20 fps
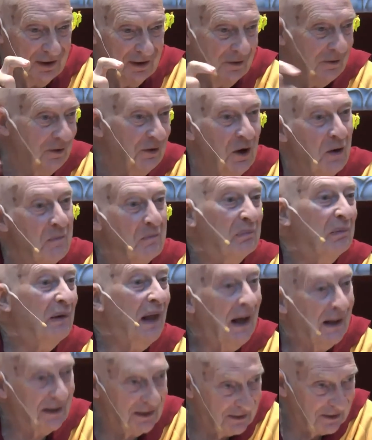if you don't
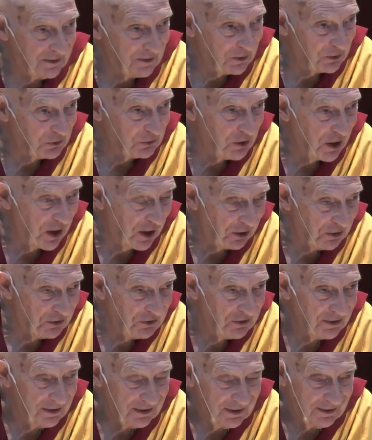plant it in the
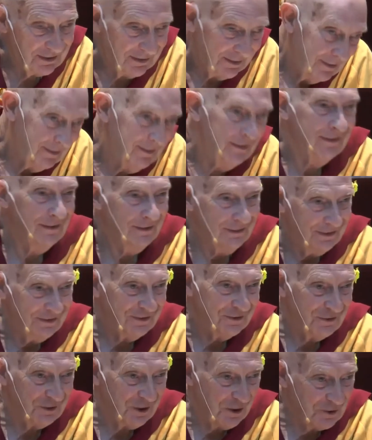ground
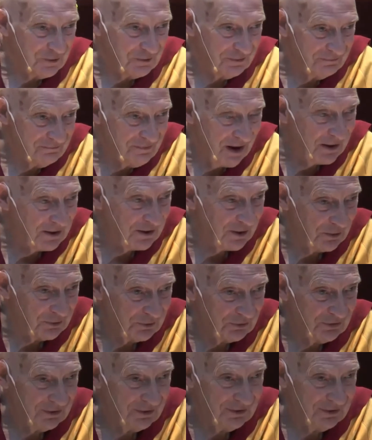and grow mangoes,